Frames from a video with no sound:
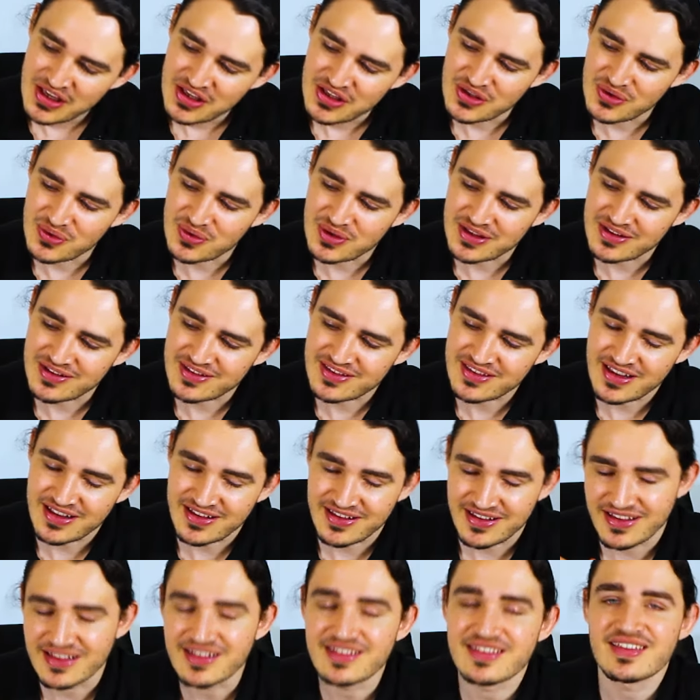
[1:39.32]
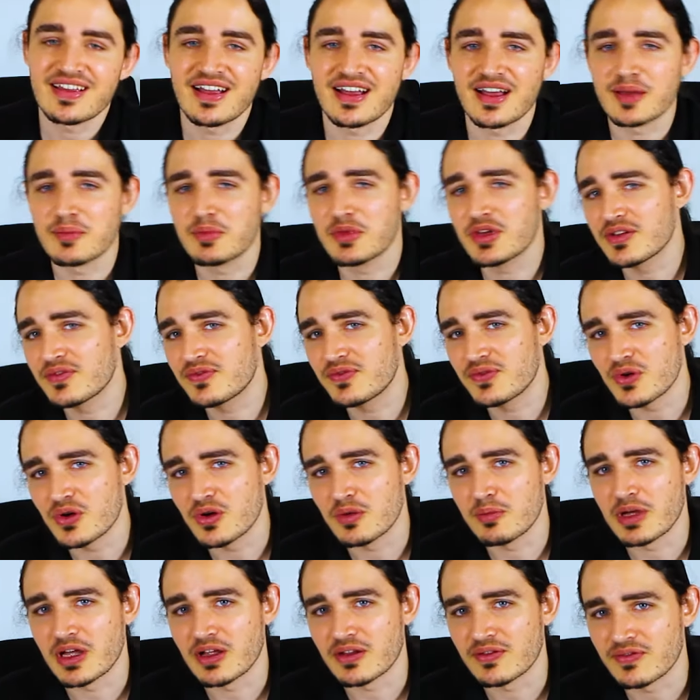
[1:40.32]
You can set a timer for
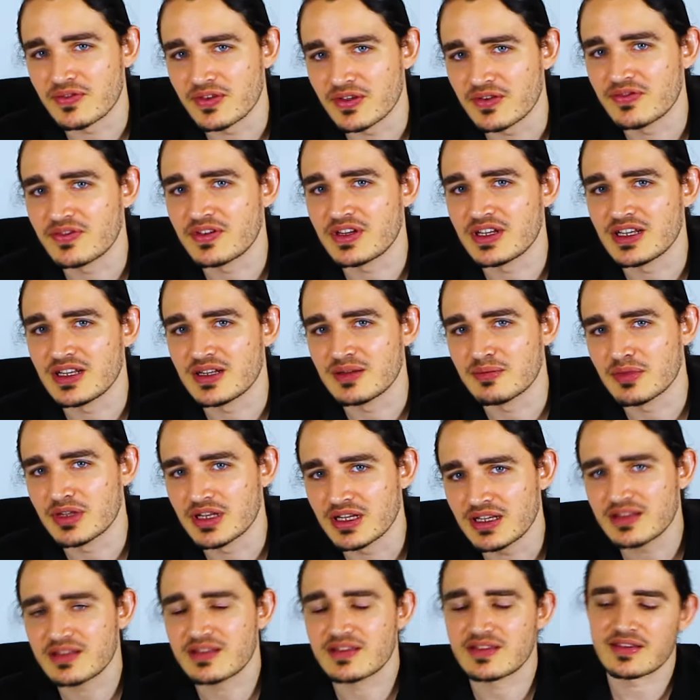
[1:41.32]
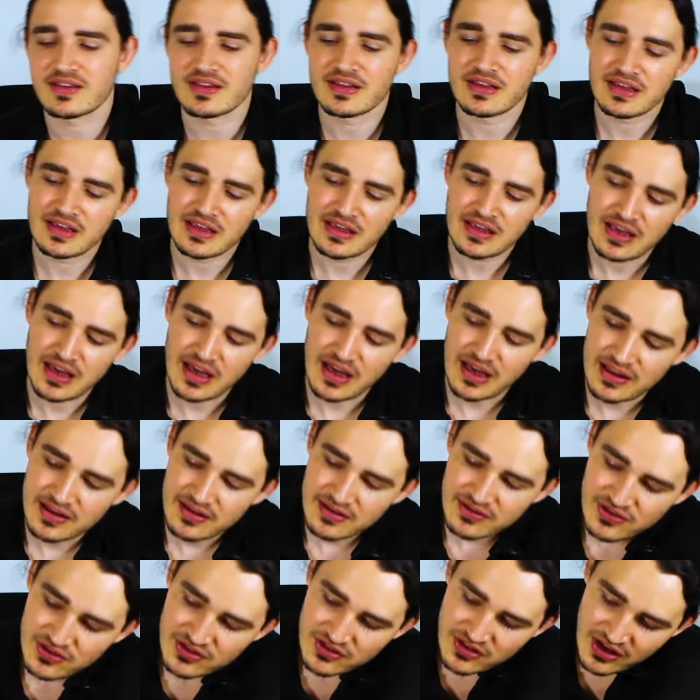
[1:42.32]
about 15 minutes
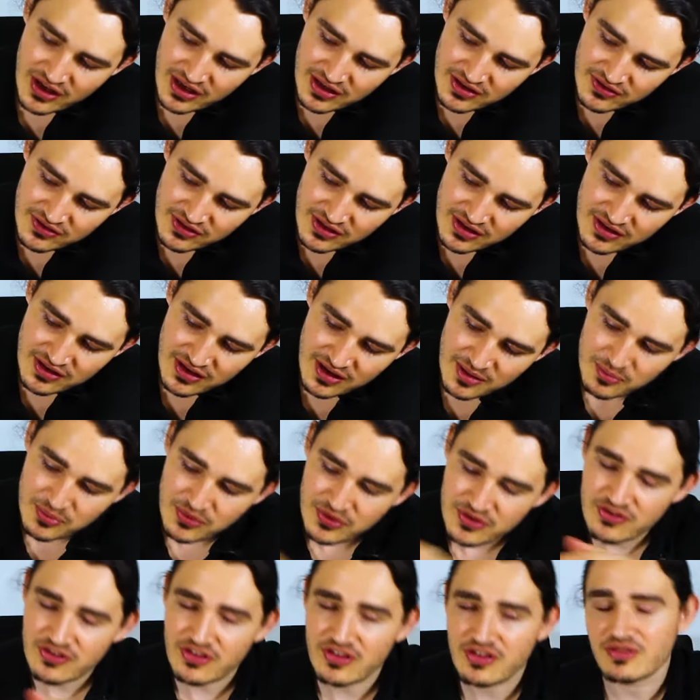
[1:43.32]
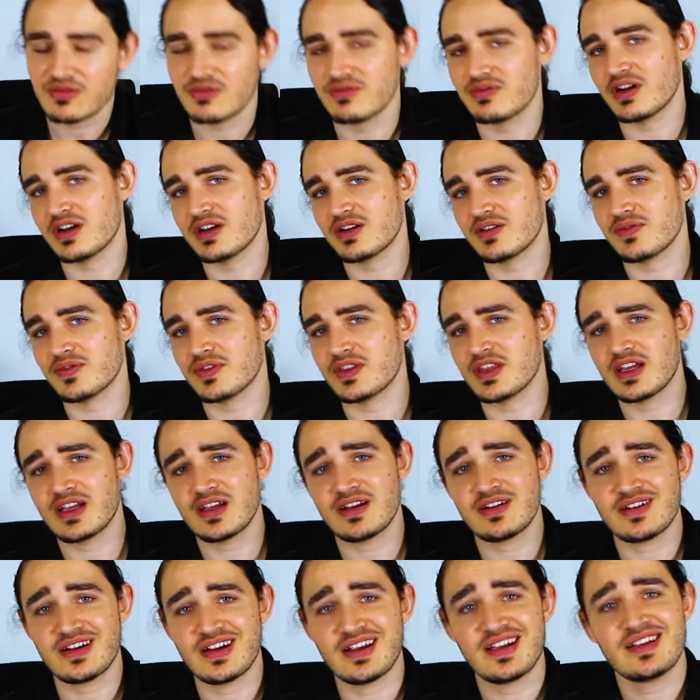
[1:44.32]
and change the temperature right over
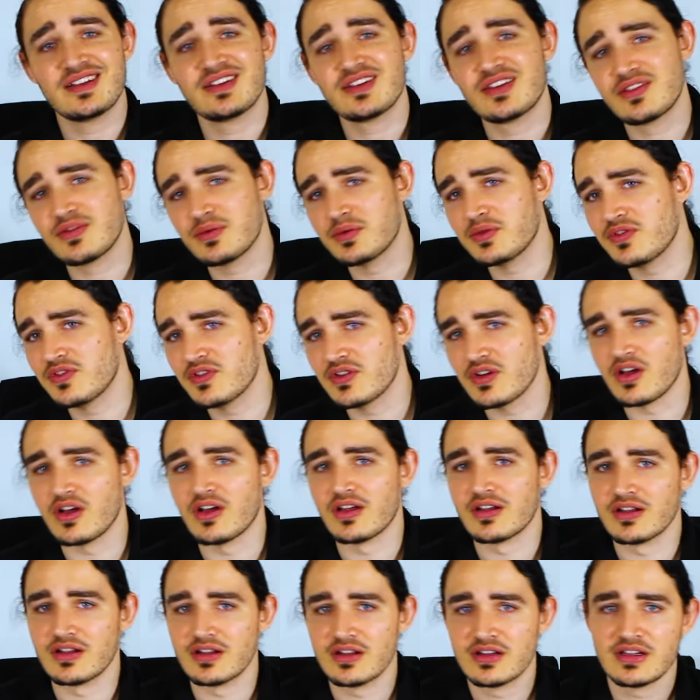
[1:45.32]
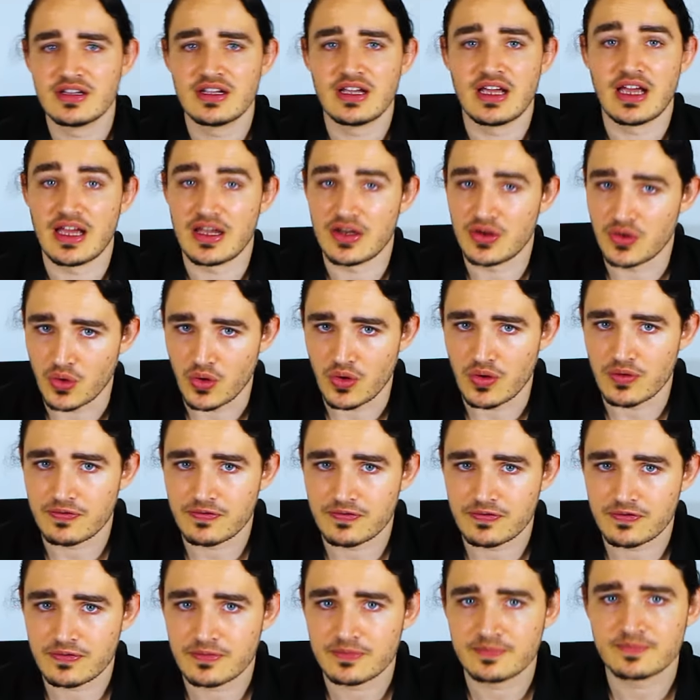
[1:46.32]
there and switch it on and
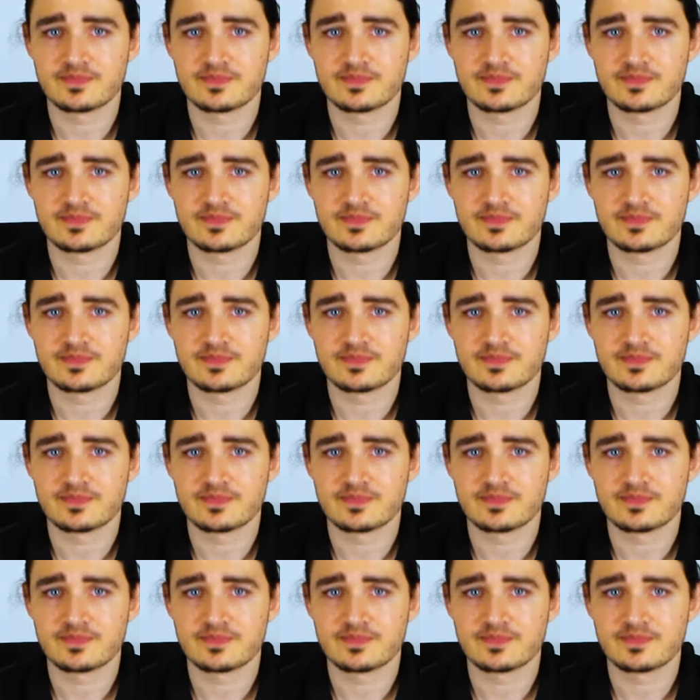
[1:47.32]
off.